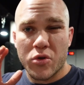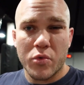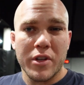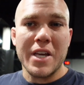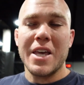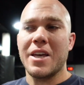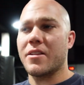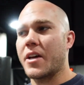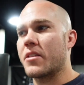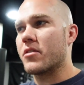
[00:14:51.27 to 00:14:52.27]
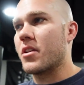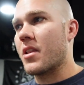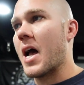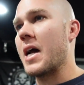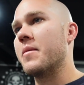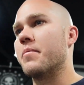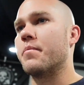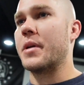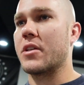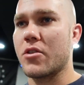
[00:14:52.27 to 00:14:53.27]
really it. Like, there's a
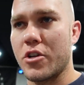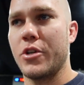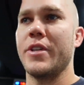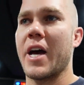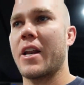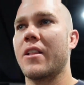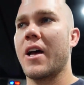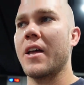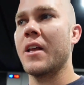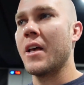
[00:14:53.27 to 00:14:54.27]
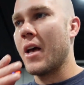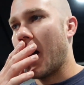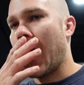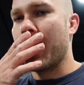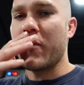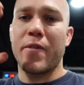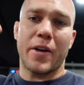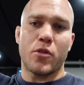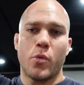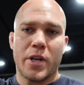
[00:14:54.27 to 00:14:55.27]
lot, but there's also not a lot. You've
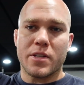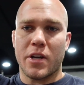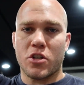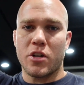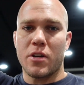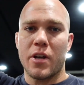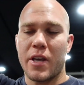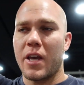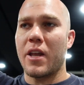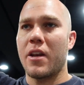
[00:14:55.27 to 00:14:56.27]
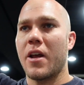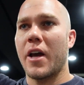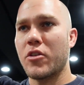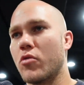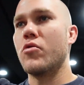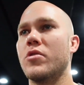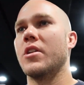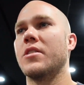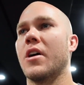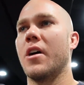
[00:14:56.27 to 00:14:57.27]
got the weight section. Again, I don't use it
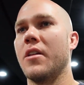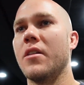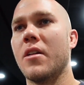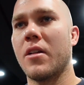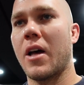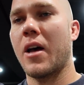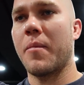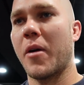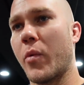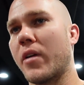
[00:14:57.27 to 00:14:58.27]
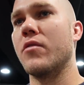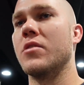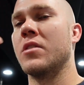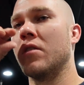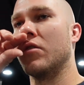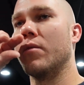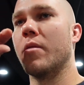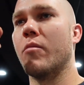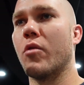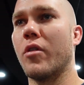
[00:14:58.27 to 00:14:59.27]
a ton. My wife uses it a little
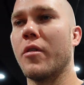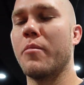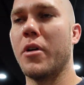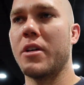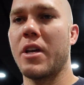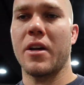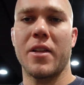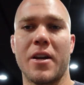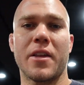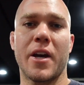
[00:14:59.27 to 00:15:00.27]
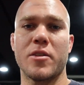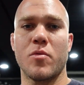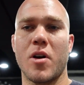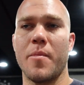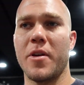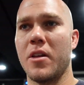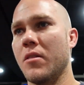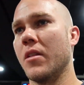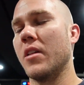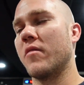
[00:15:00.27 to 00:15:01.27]
bit more, but yeah, a lot of the guys will come in
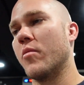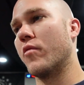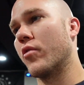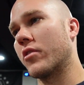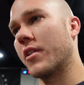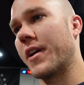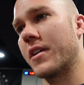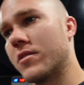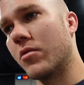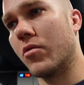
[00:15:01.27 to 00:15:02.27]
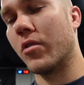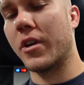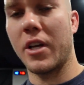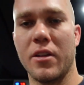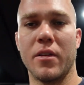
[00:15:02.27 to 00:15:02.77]
and lift before class, or again,